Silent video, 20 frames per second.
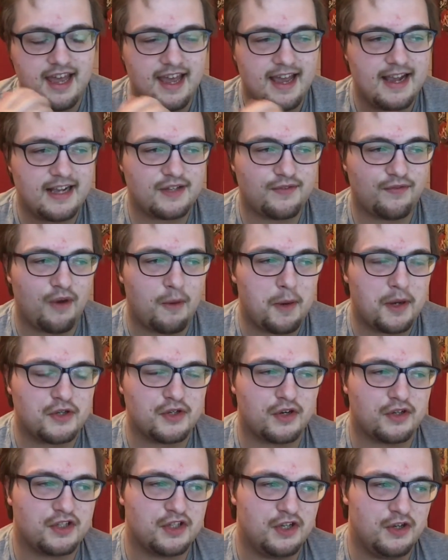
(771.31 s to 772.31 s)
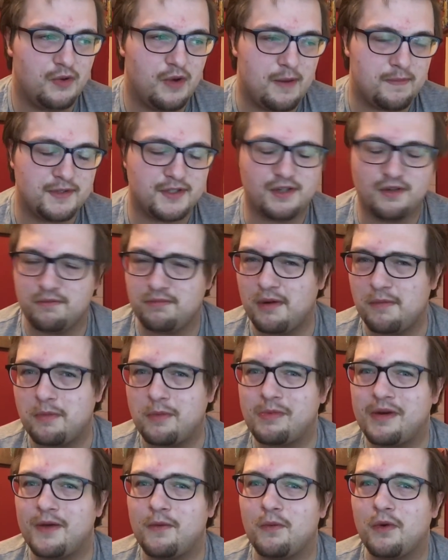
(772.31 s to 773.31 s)
it's from a Doctor Who episode,
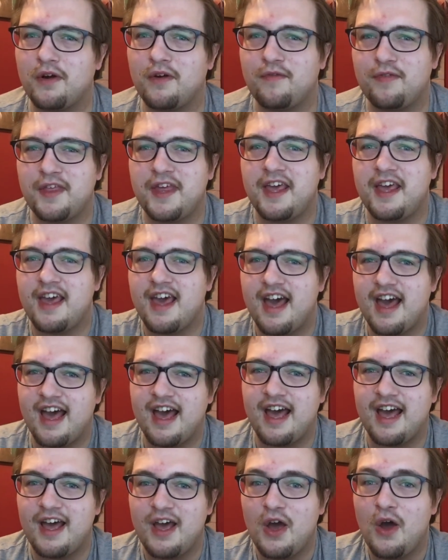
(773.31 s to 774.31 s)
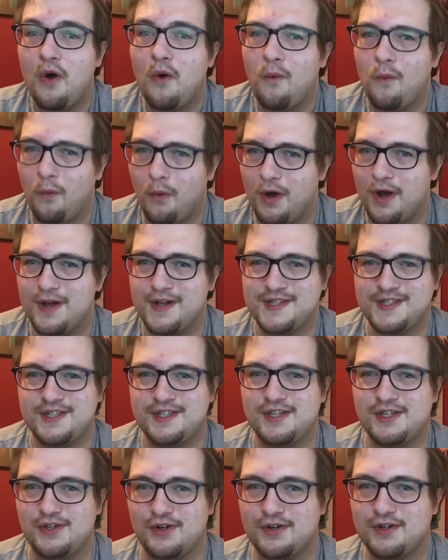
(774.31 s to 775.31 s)
probably one of the uh,
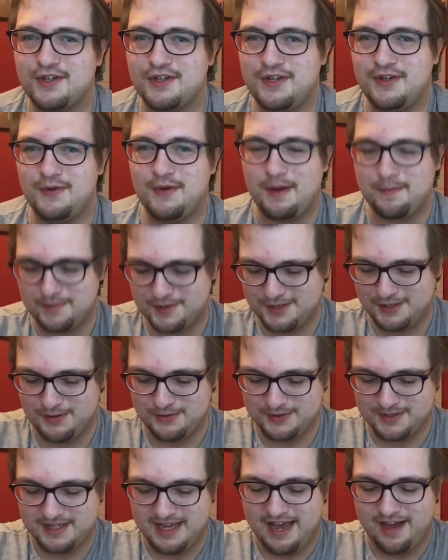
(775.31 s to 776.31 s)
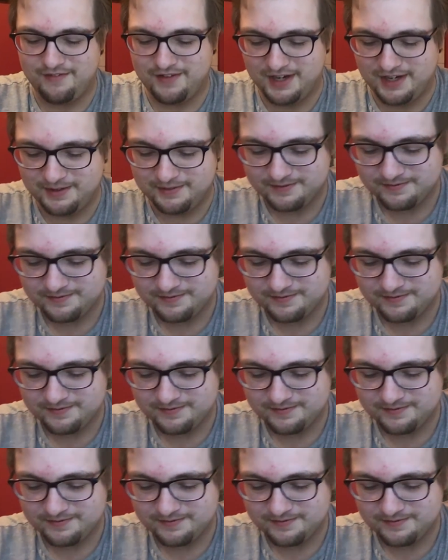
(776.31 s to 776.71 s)
worst Doctor Who episodes ever.